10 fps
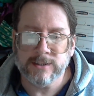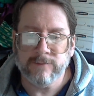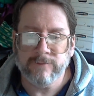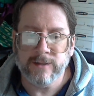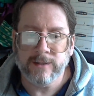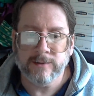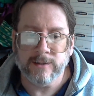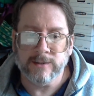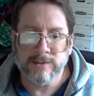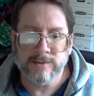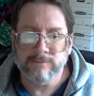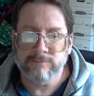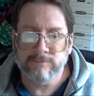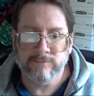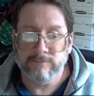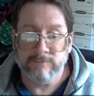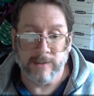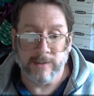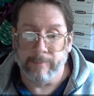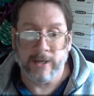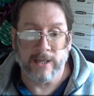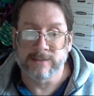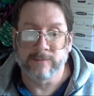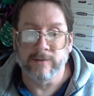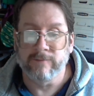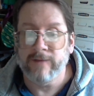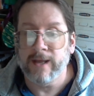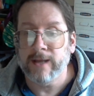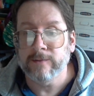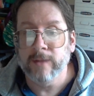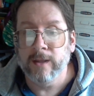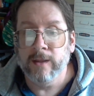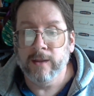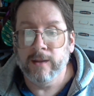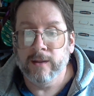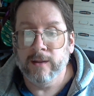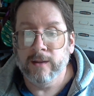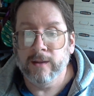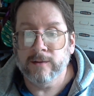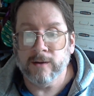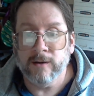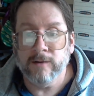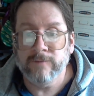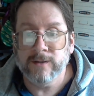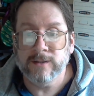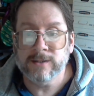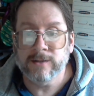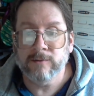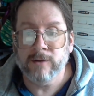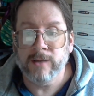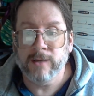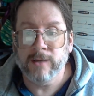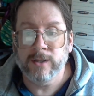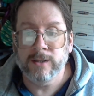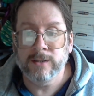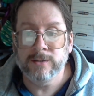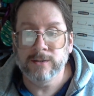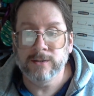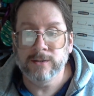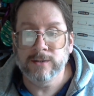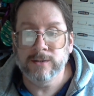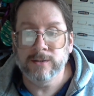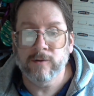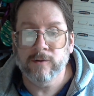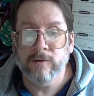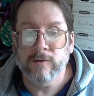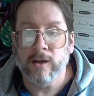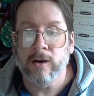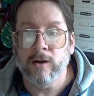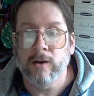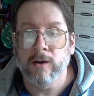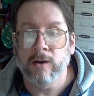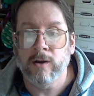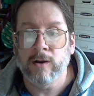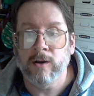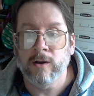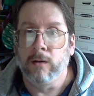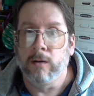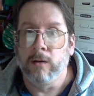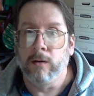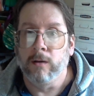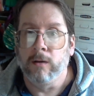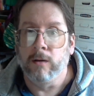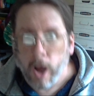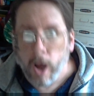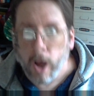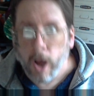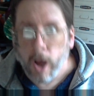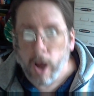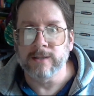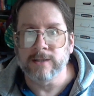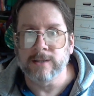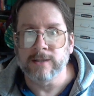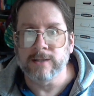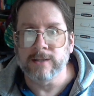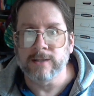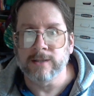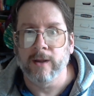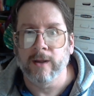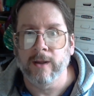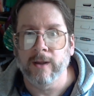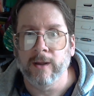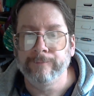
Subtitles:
in defeat that is impossible to fathom, the hard feelings on the right will endure for a long, long time to come.